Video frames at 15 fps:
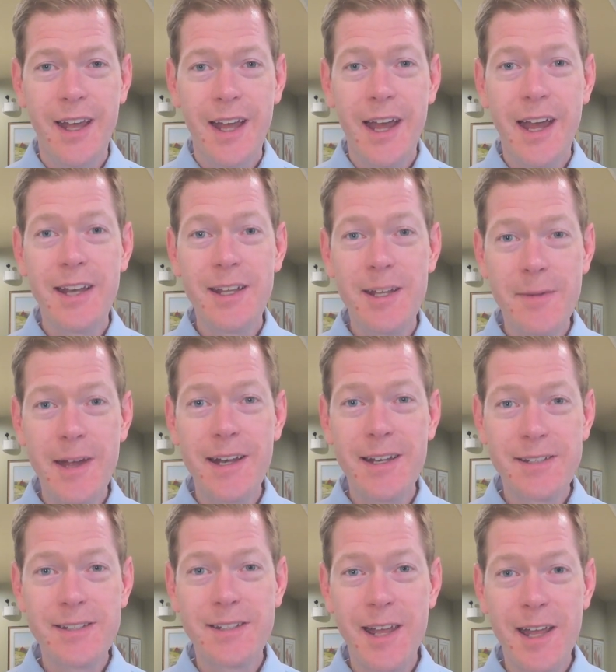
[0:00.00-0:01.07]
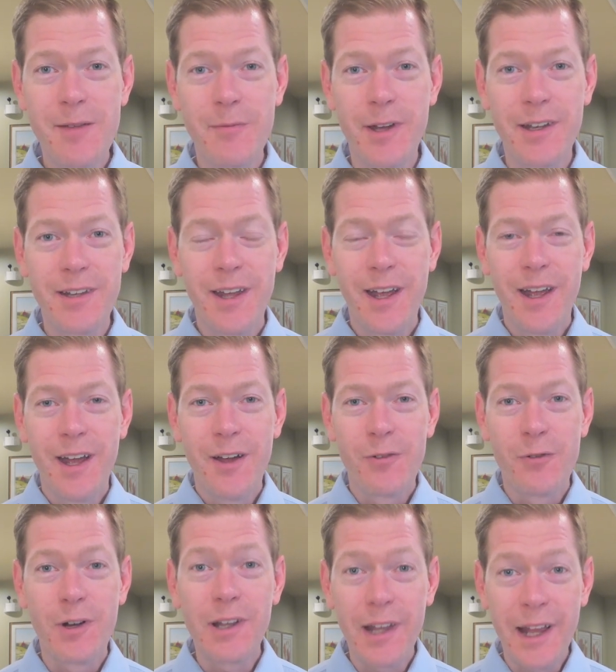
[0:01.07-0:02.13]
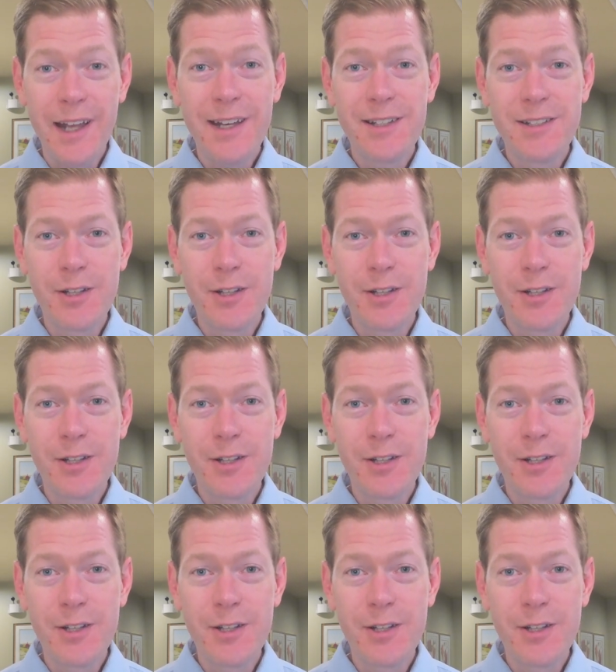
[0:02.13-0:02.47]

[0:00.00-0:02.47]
and he made a statement related